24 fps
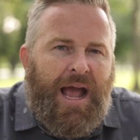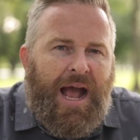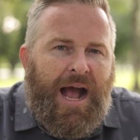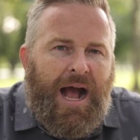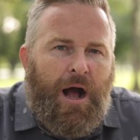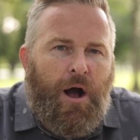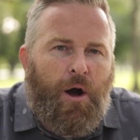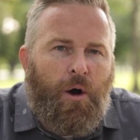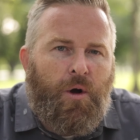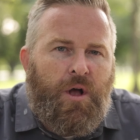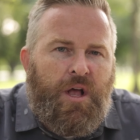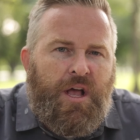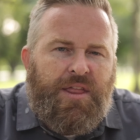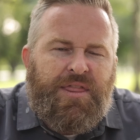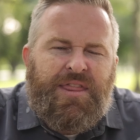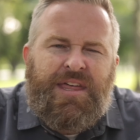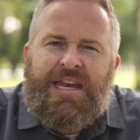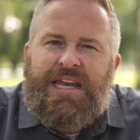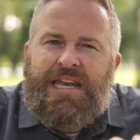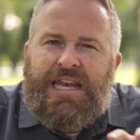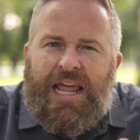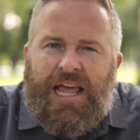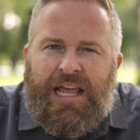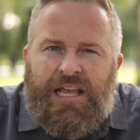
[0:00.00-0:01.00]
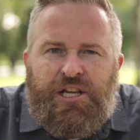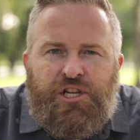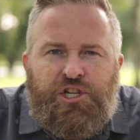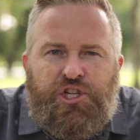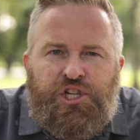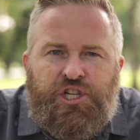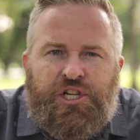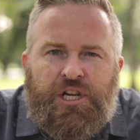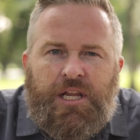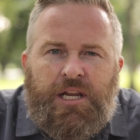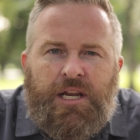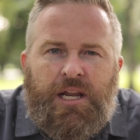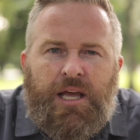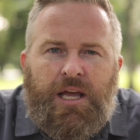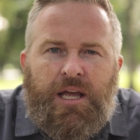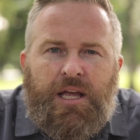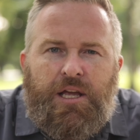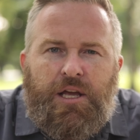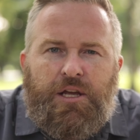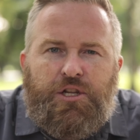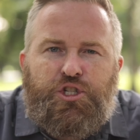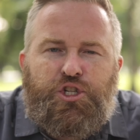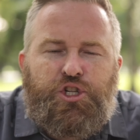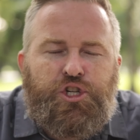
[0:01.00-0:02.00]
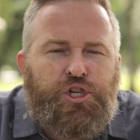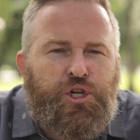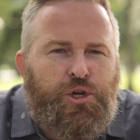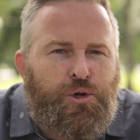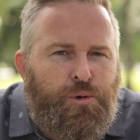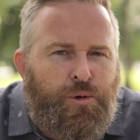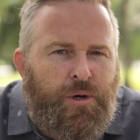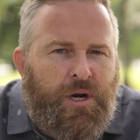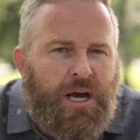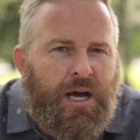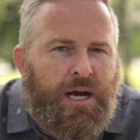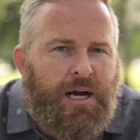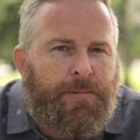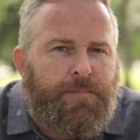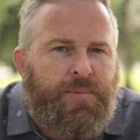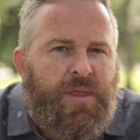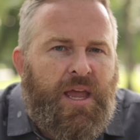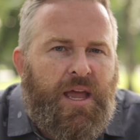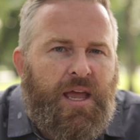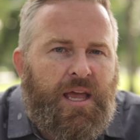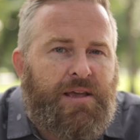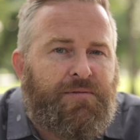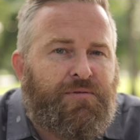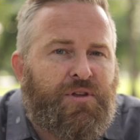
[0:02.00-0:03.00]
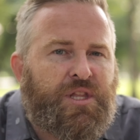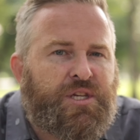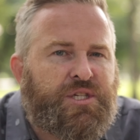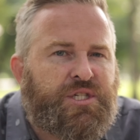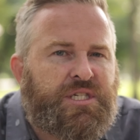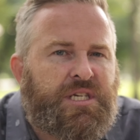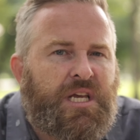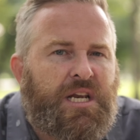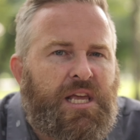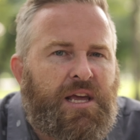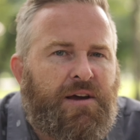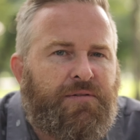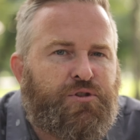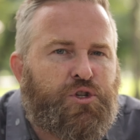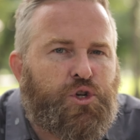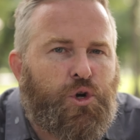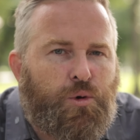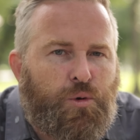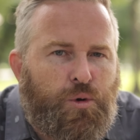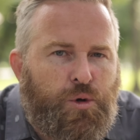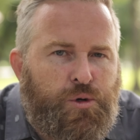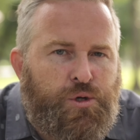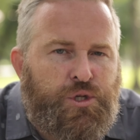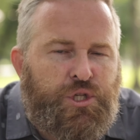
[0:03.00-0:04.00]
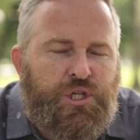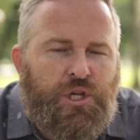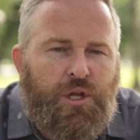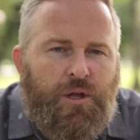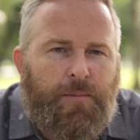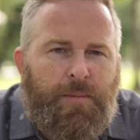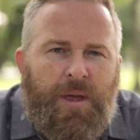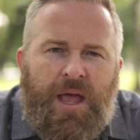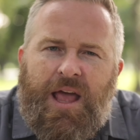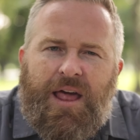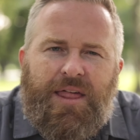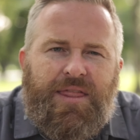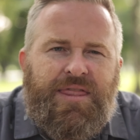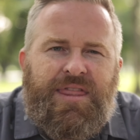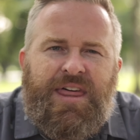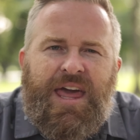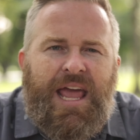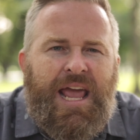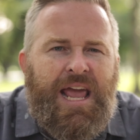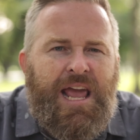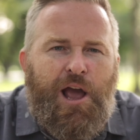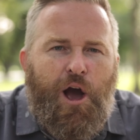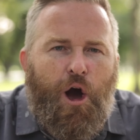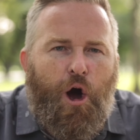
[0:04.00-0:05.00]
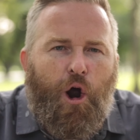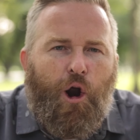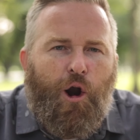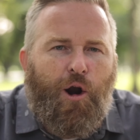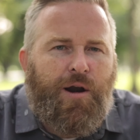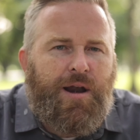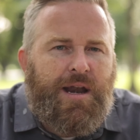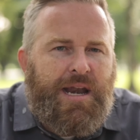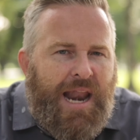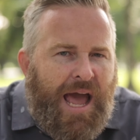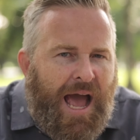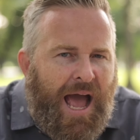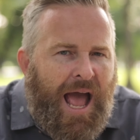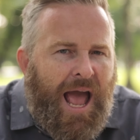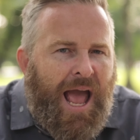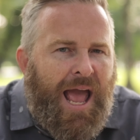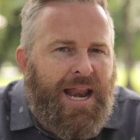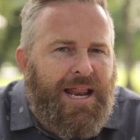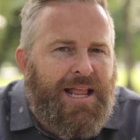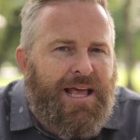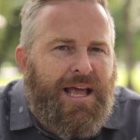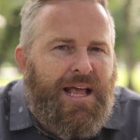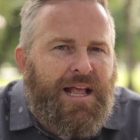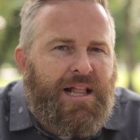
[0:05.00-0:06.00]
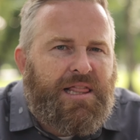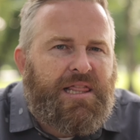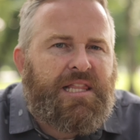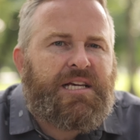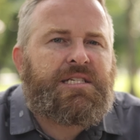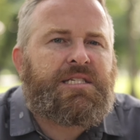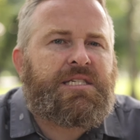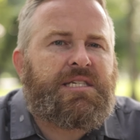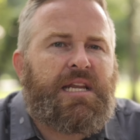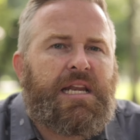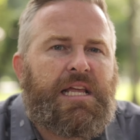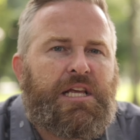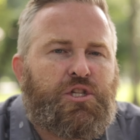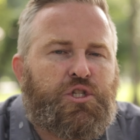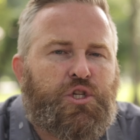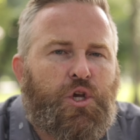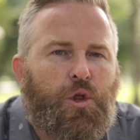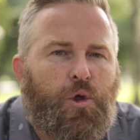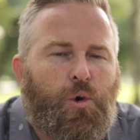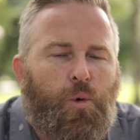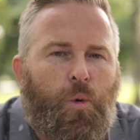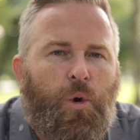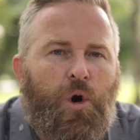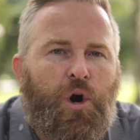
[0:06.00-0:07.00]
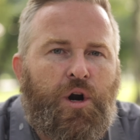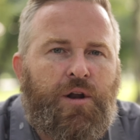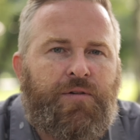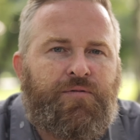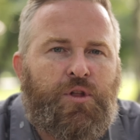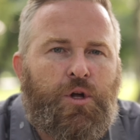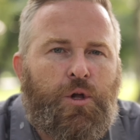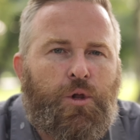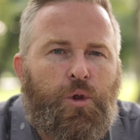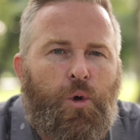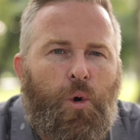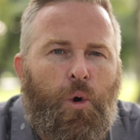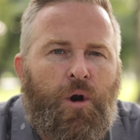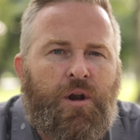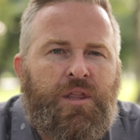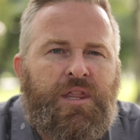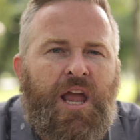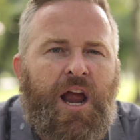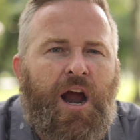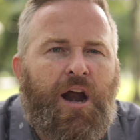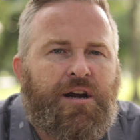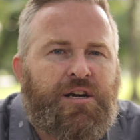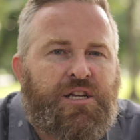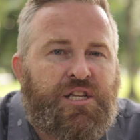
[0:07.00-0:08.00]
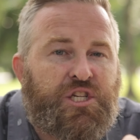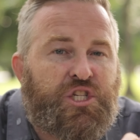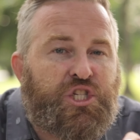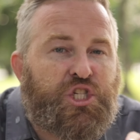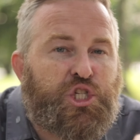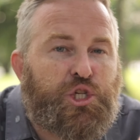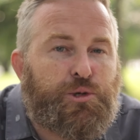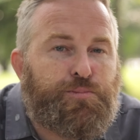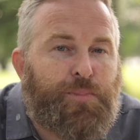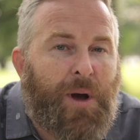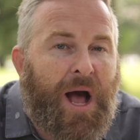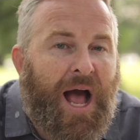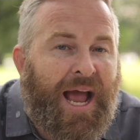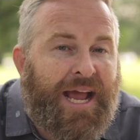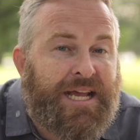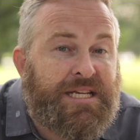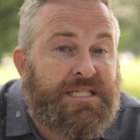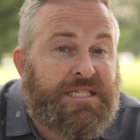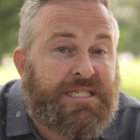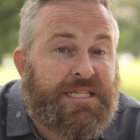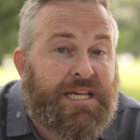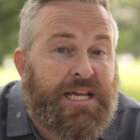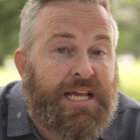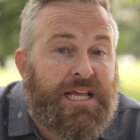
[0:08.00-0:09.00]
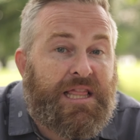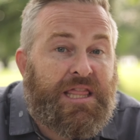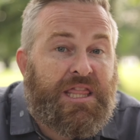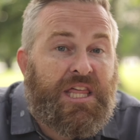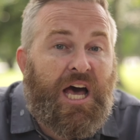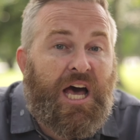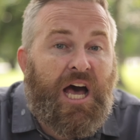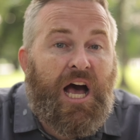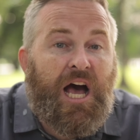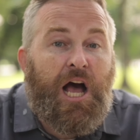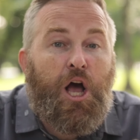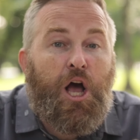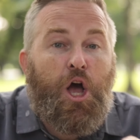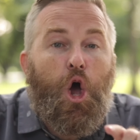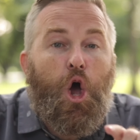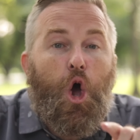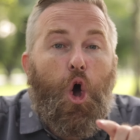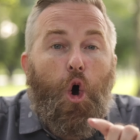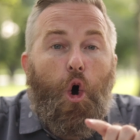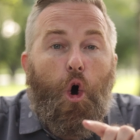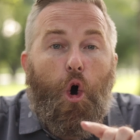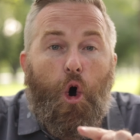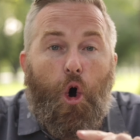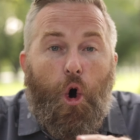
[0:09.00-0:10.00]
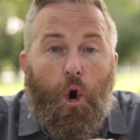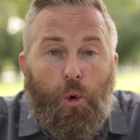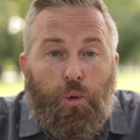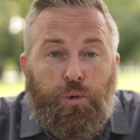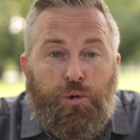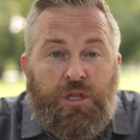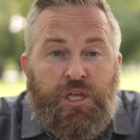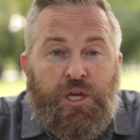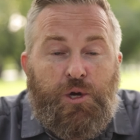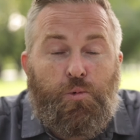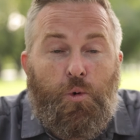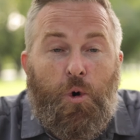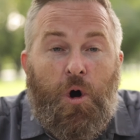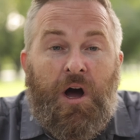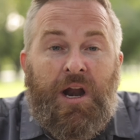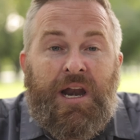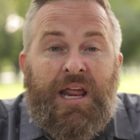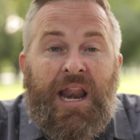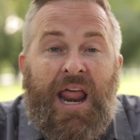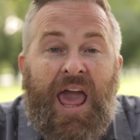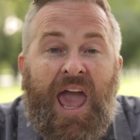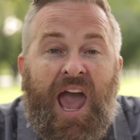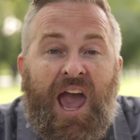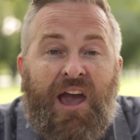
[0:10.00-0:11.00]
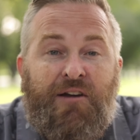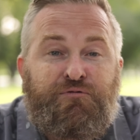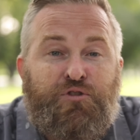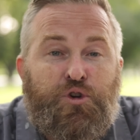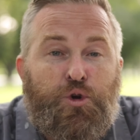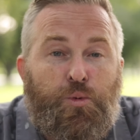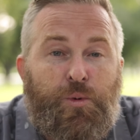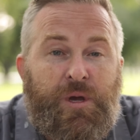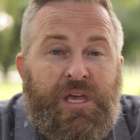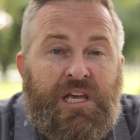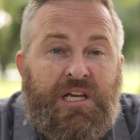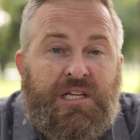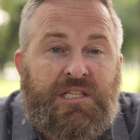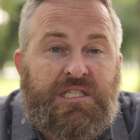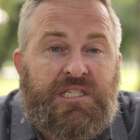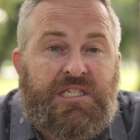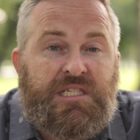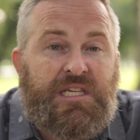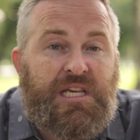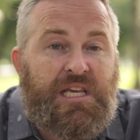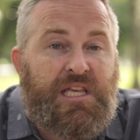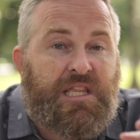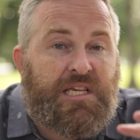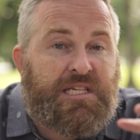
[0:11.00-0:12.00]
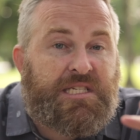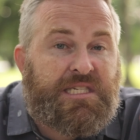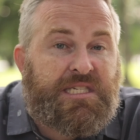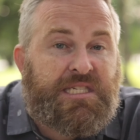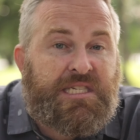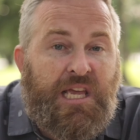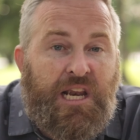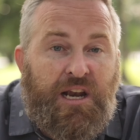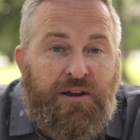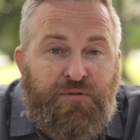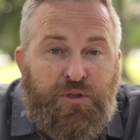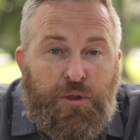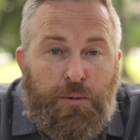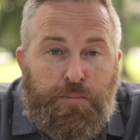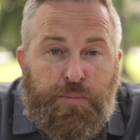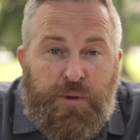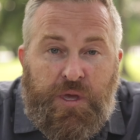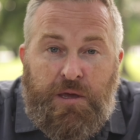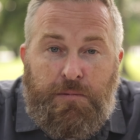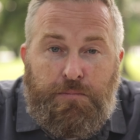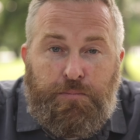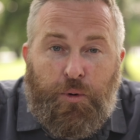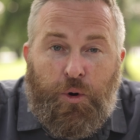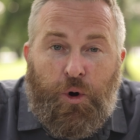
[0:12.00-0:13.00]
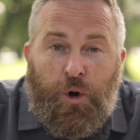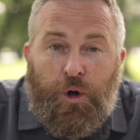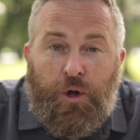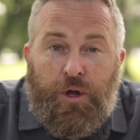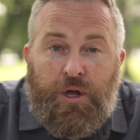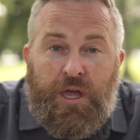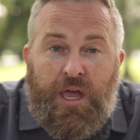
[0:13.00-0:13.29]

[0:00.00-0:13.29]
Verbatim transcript: how the nation Judah, even the city of Jerusalem, they are not listening to the word of the Lord. They are despising the Holy One. And after we can see the sin of the people,